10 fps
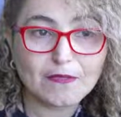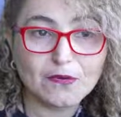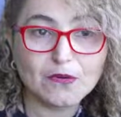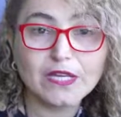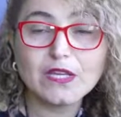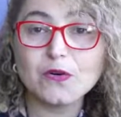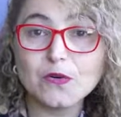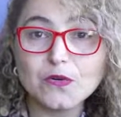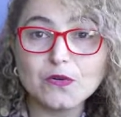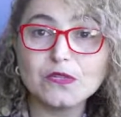Okay,
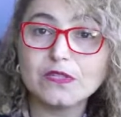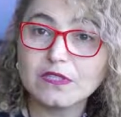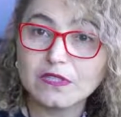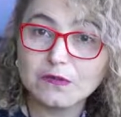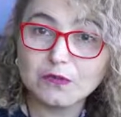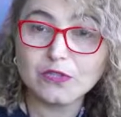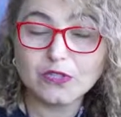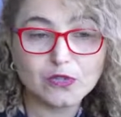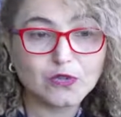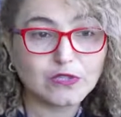or when you
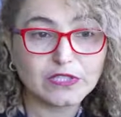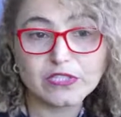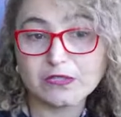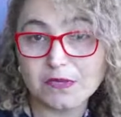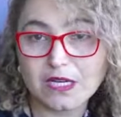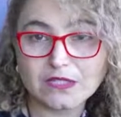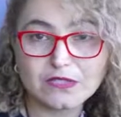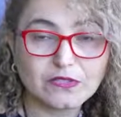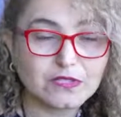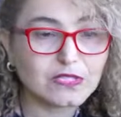are calling, she might
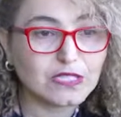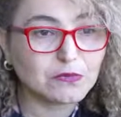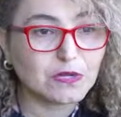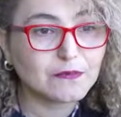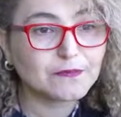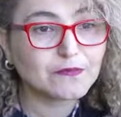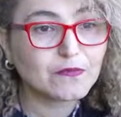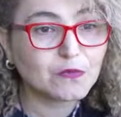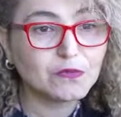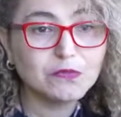ask you this as well.
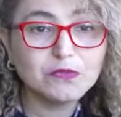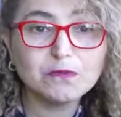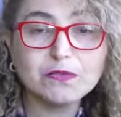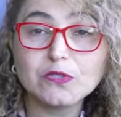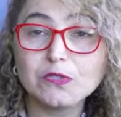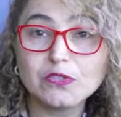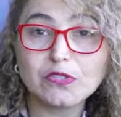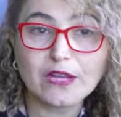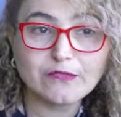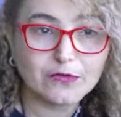When would be a good
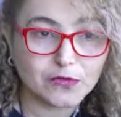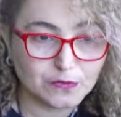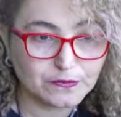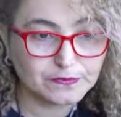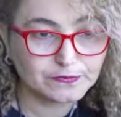time for you?